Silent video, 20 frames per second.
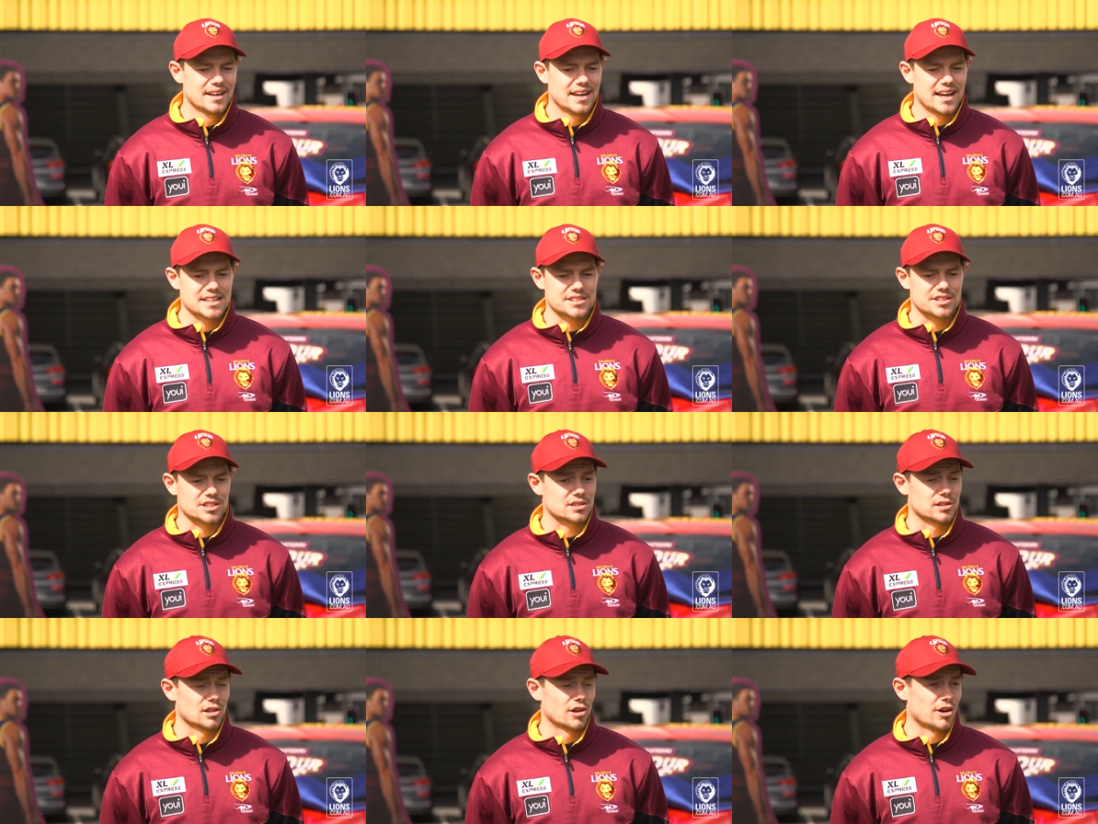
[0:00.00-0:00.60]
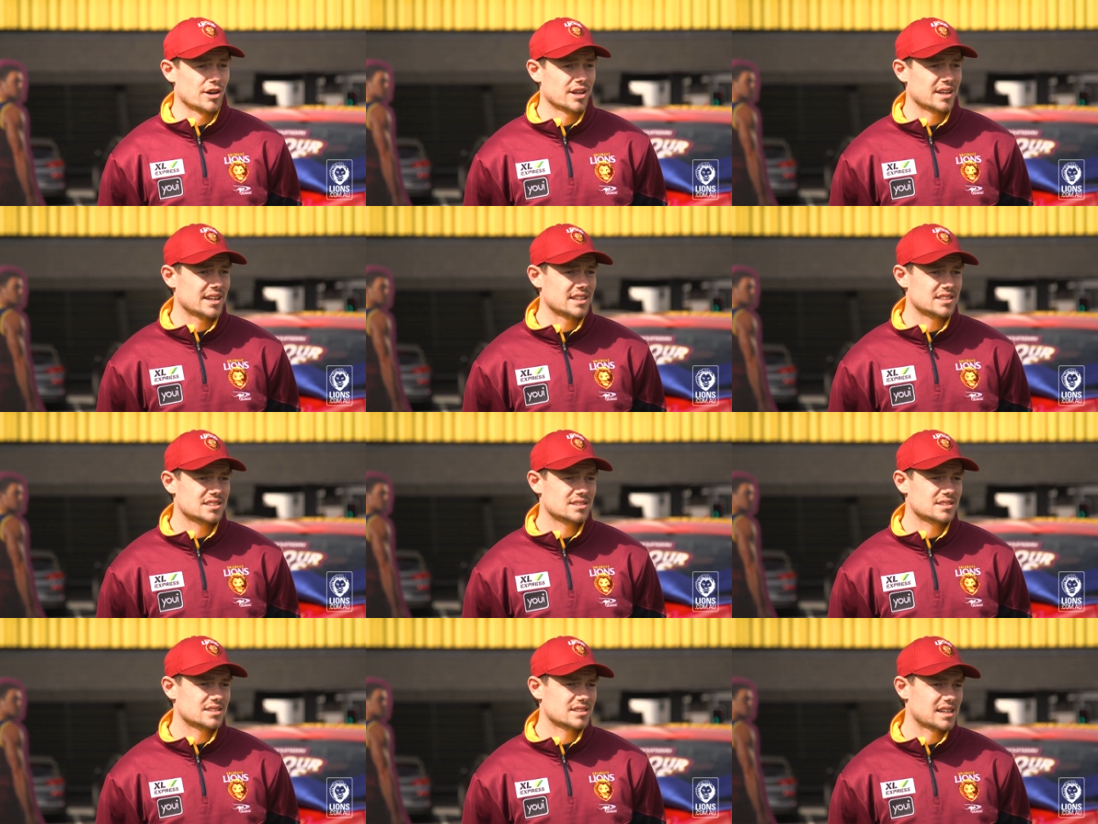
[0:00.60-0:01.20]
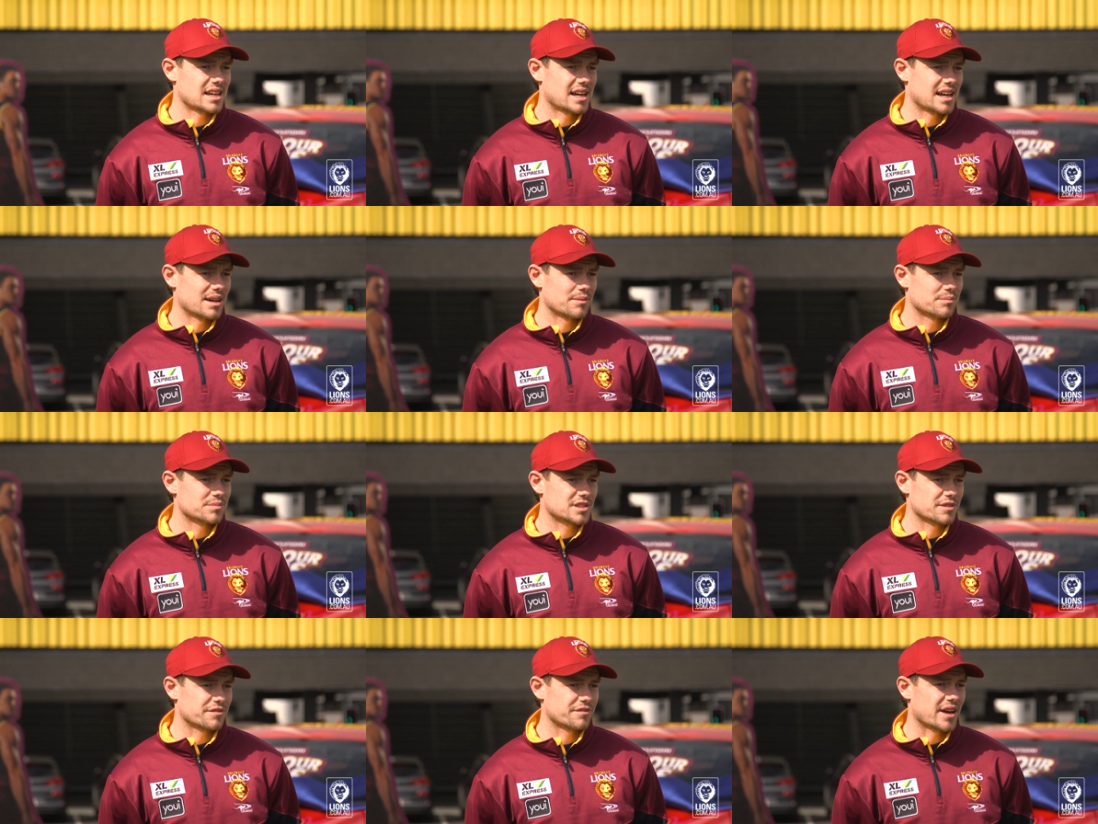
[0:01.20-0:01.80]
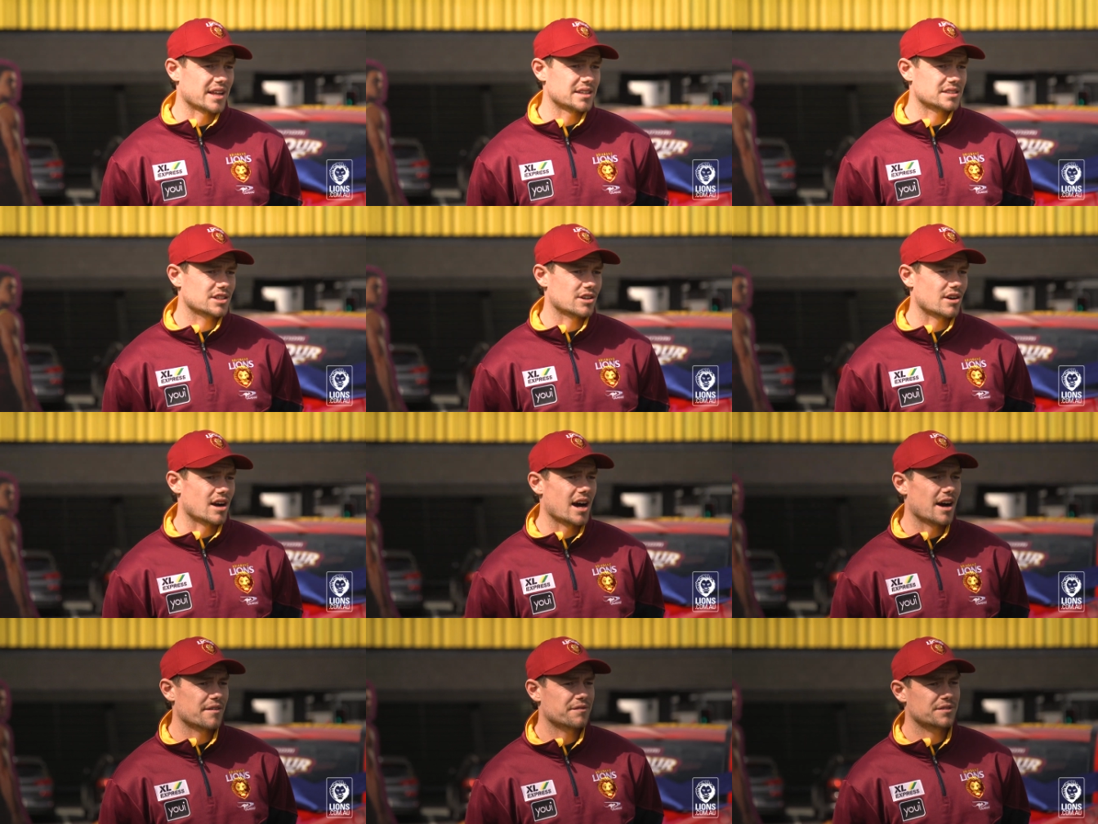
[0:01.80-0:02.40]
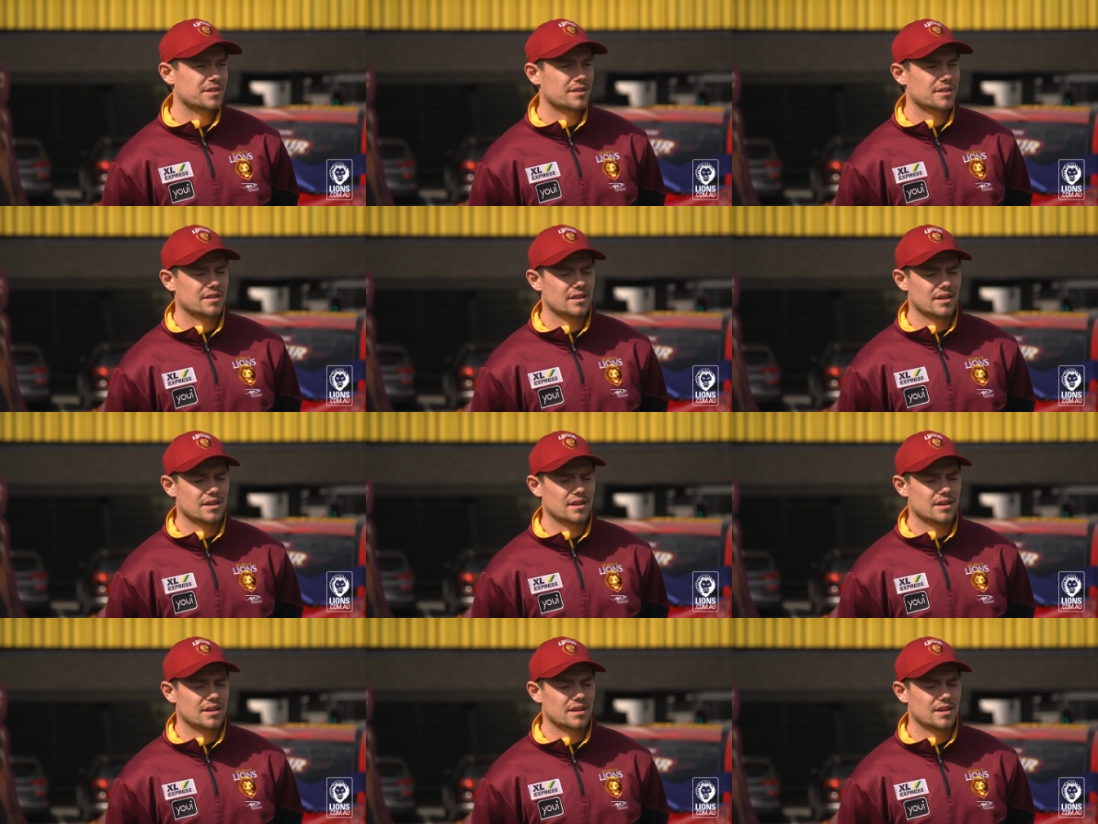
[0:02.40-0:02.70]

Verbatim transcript: He's just learning his um, defence craft.